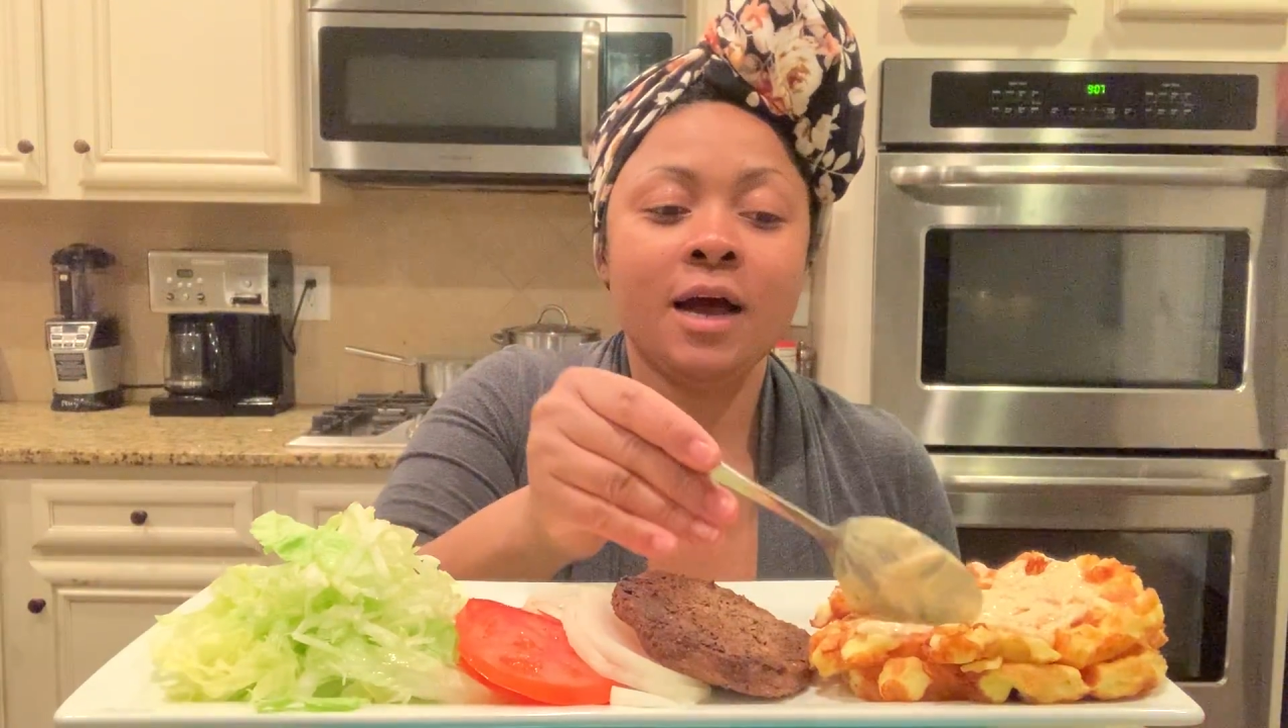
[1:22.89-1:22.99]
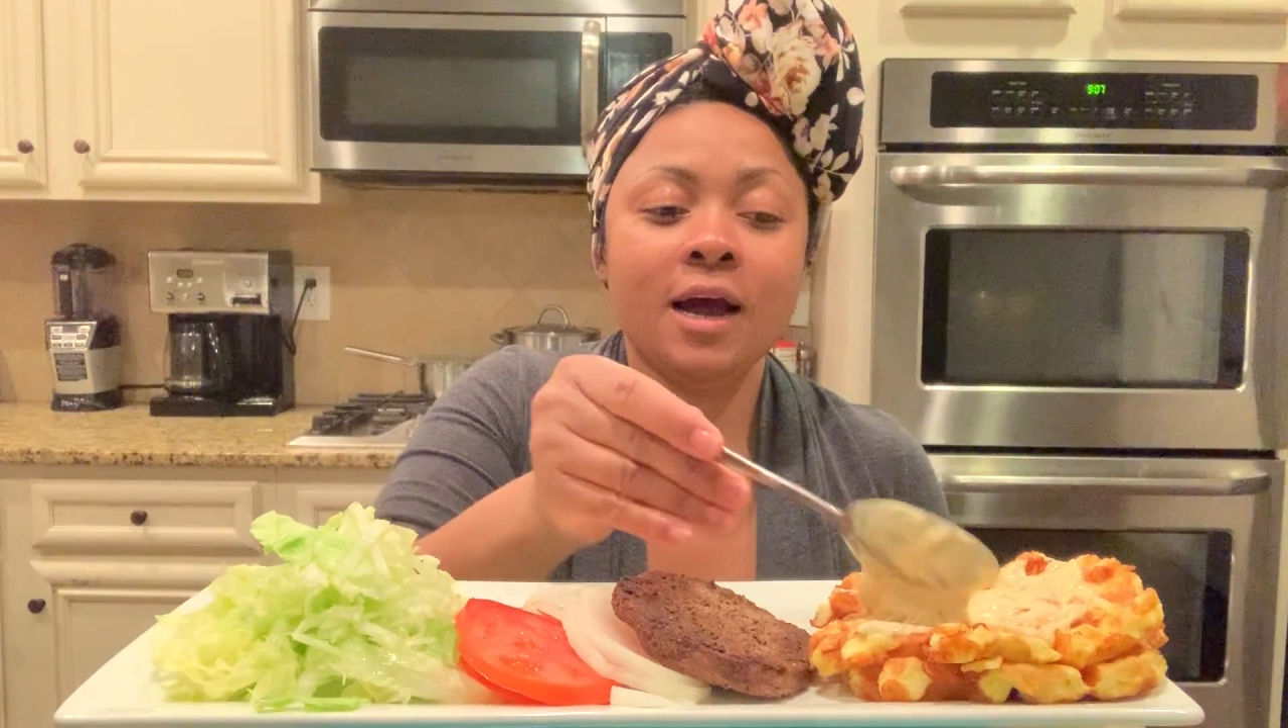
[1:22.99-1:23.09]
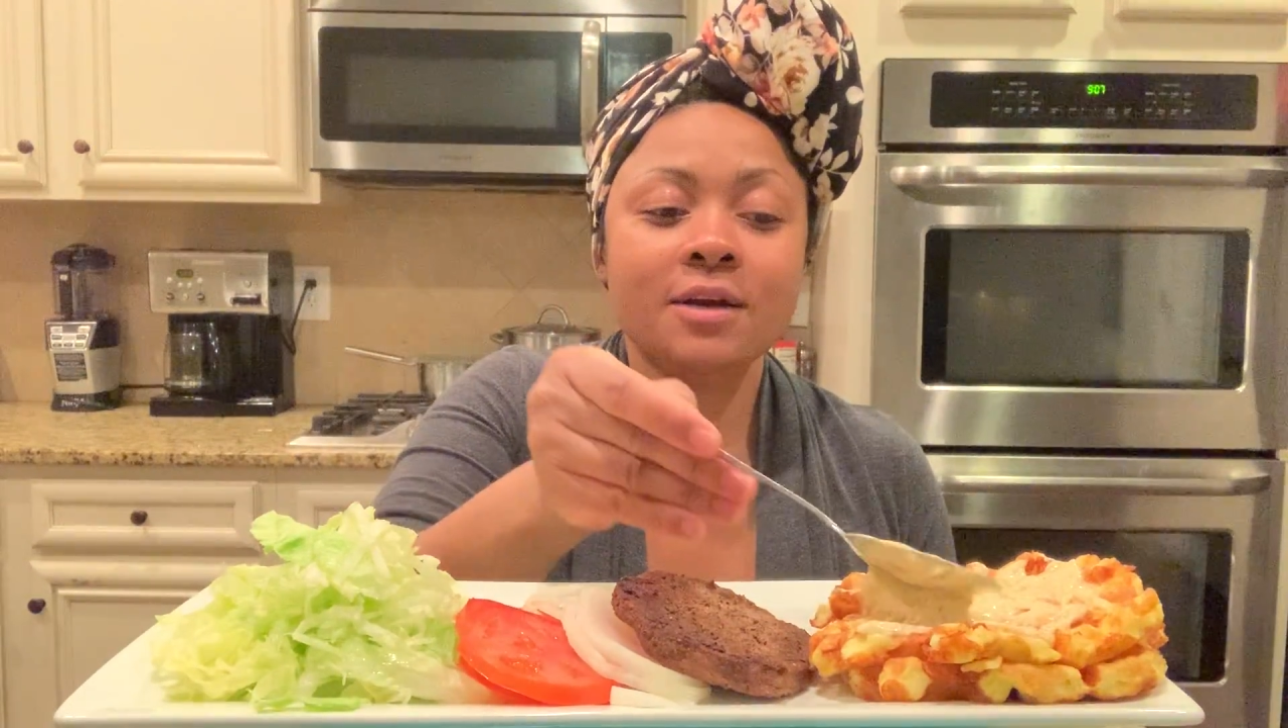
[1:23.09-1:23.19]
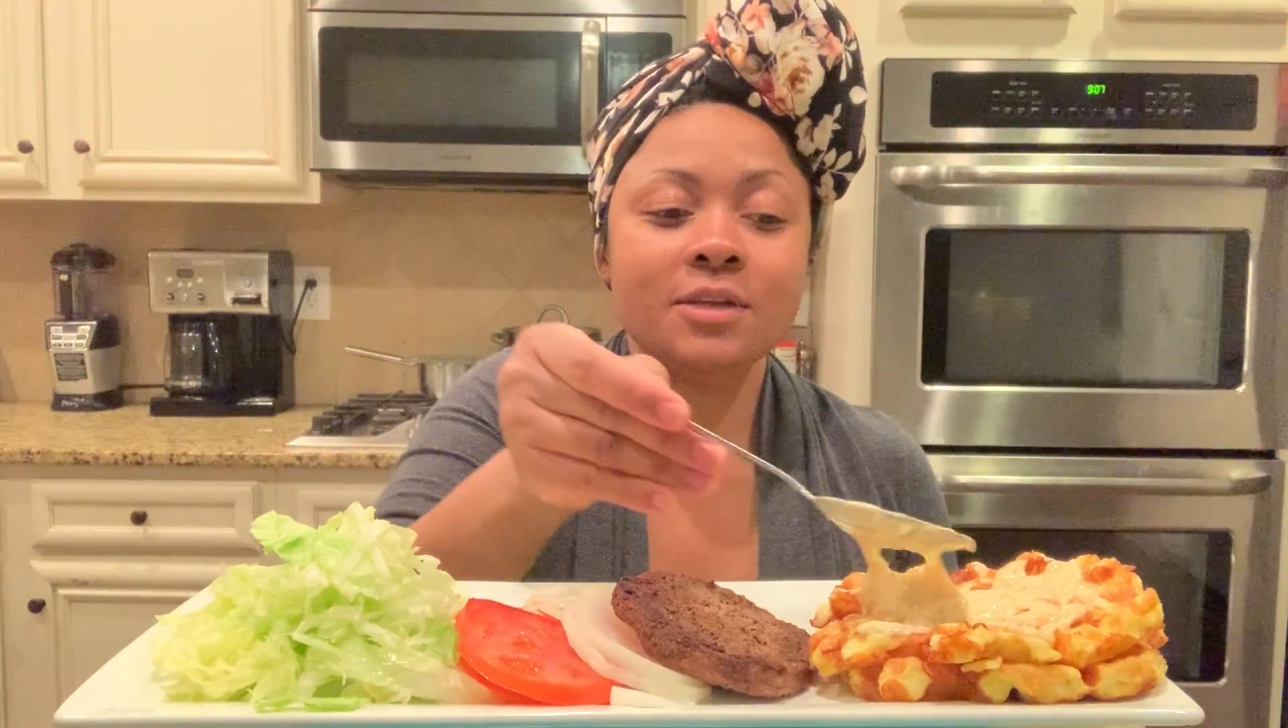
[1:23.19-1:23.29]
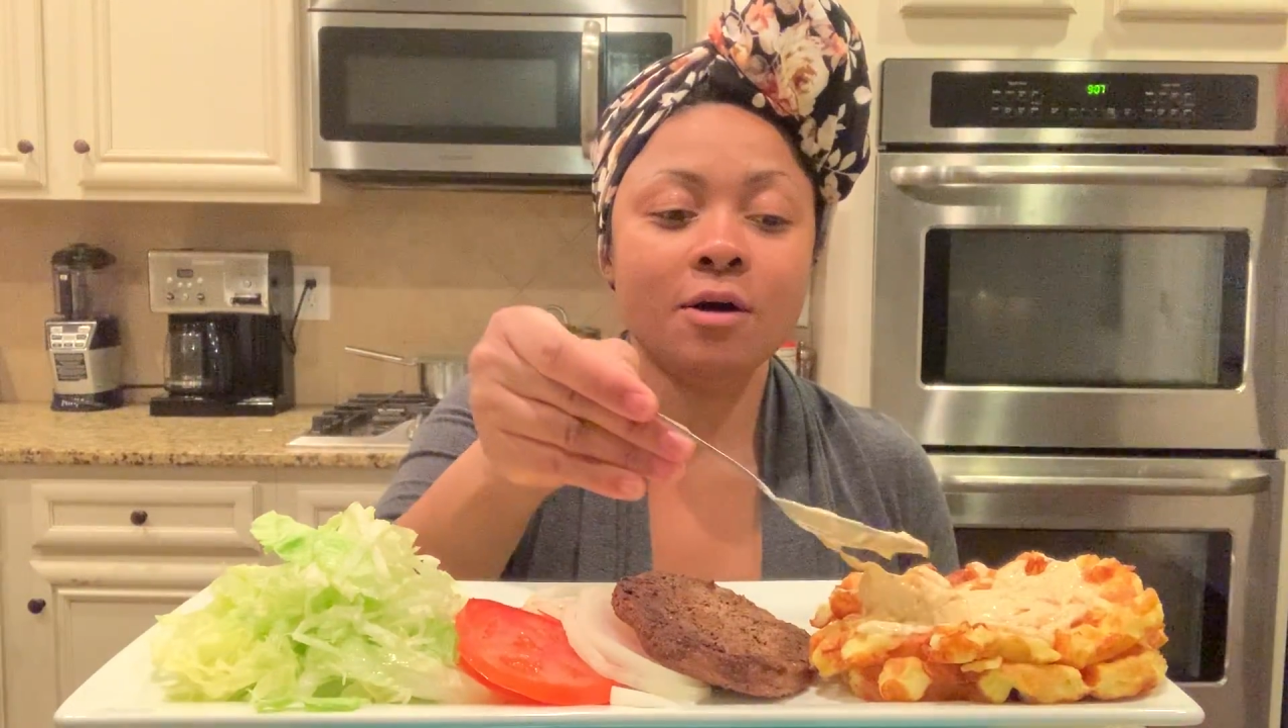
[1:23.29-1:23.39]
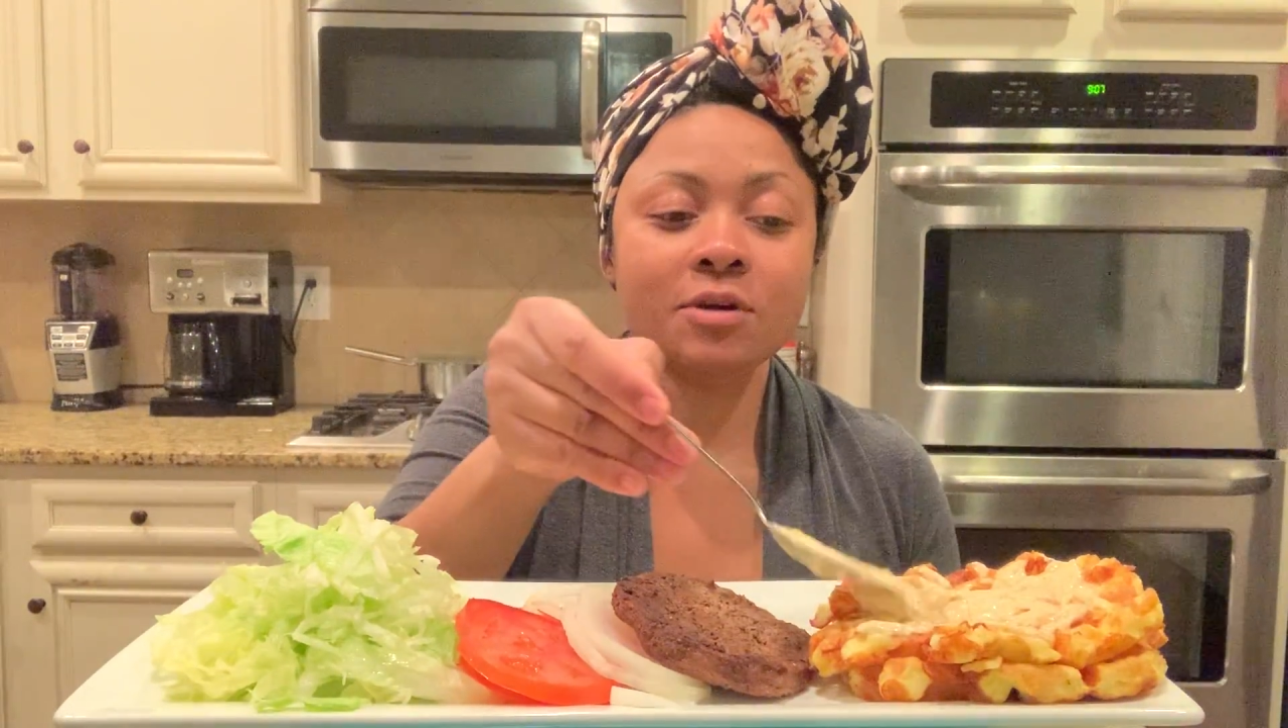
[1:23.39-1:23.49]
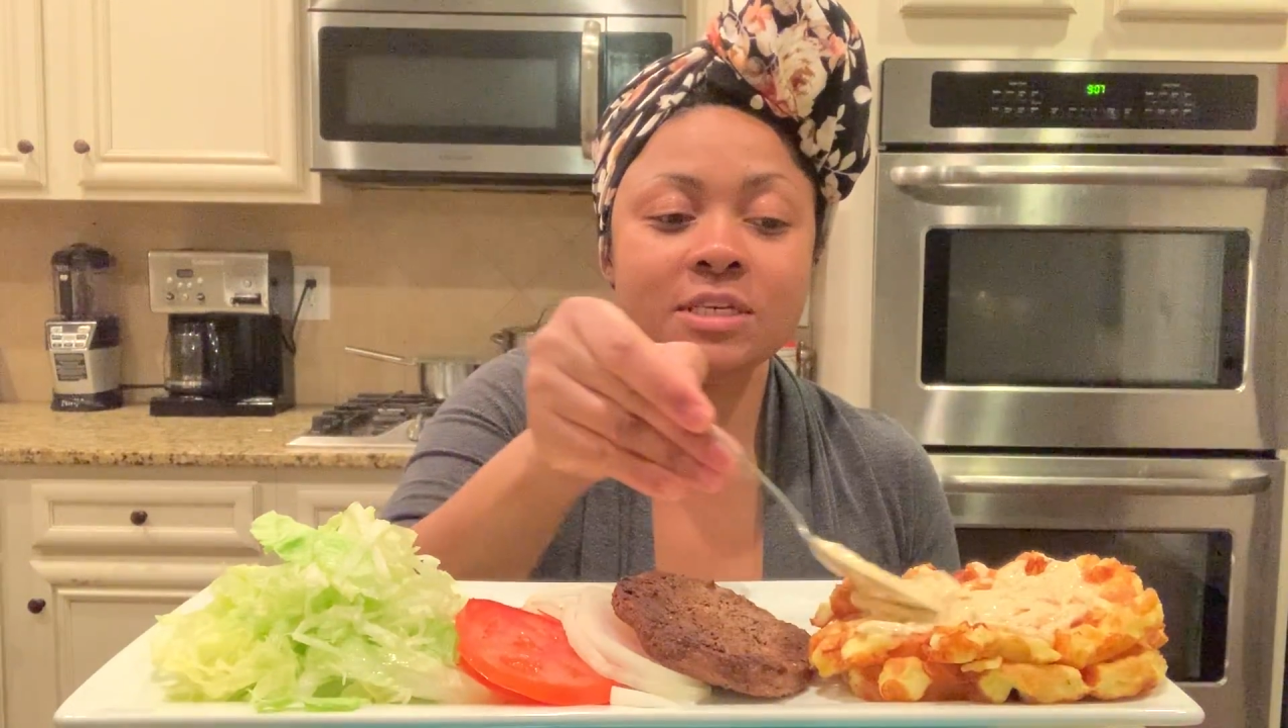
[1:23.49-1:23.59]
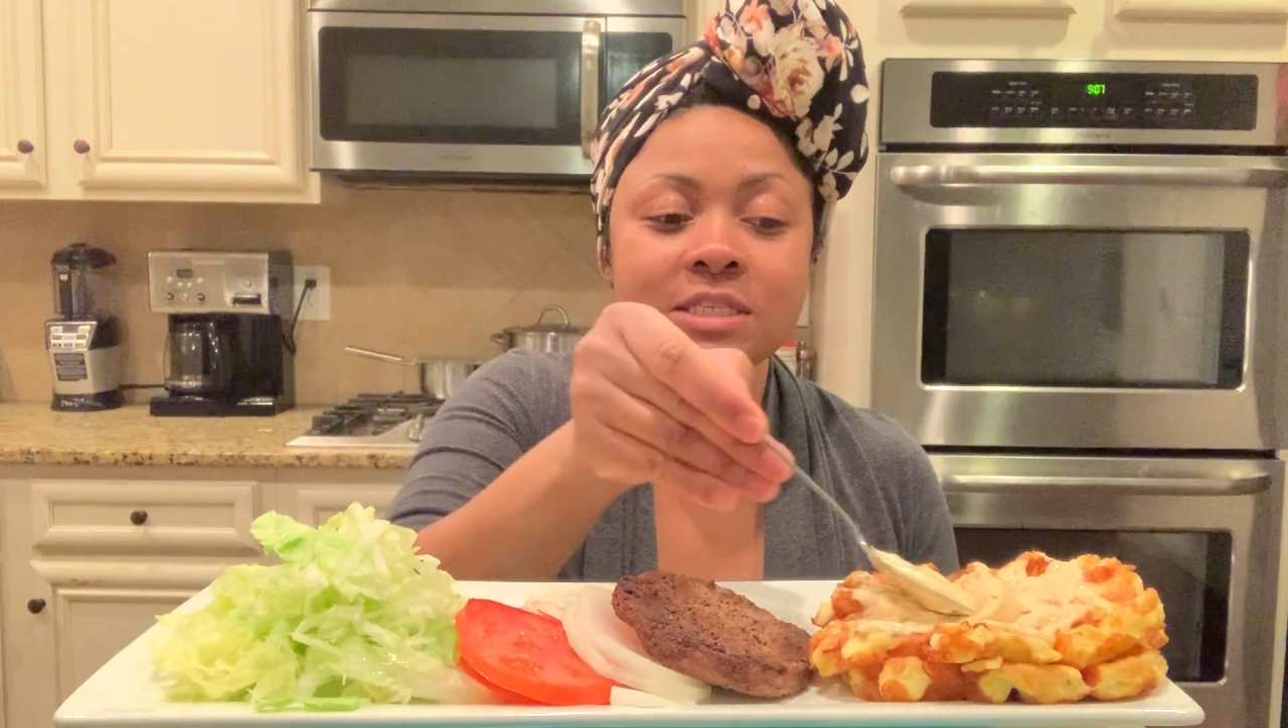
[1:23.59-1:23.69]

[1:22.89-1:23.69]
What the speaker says: our donkey